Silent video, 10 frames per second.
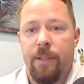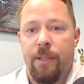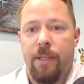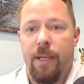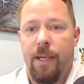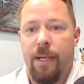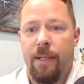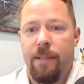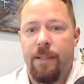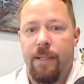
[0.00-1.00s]

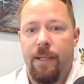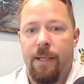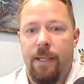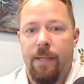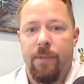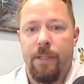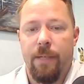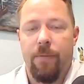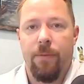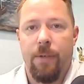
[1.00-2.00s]
and
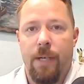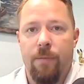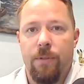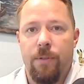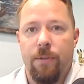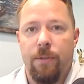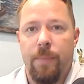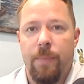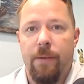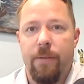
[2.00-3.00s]
even if you have solar
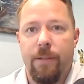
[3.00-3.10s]
power,